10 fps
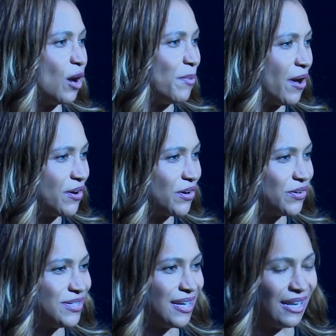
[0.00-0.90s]
our
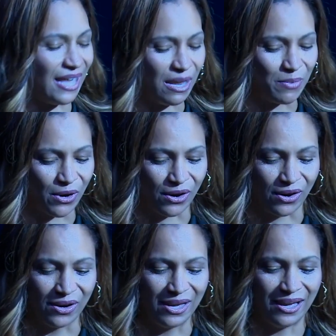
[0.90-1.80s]
partners in
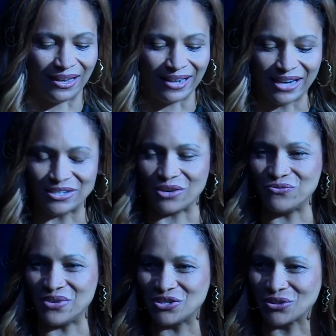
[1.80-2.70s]
labor, elected
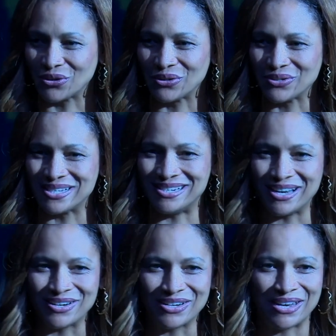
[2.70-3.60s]
officials,
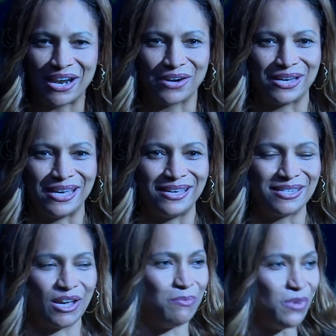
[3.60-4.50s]

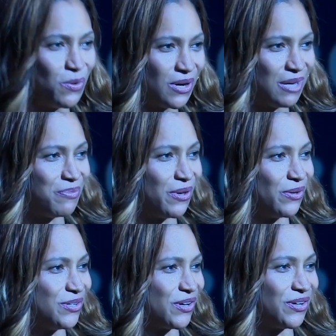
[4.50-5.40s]
dignitaries, community
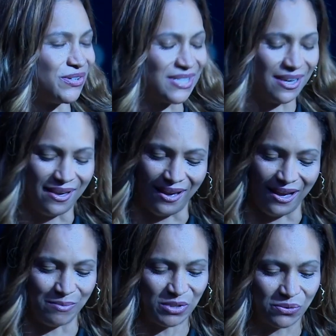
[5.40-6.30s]
builders.
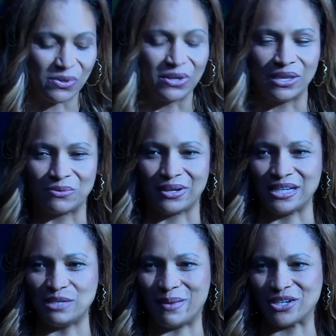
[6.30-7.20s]
It's really,
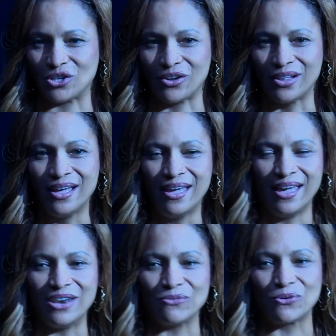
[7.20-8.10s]
really special.
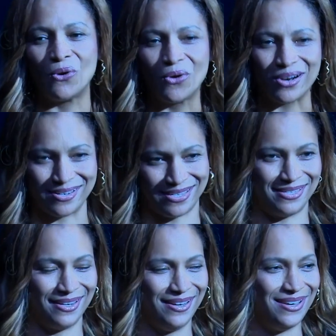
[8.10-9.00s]
And of course,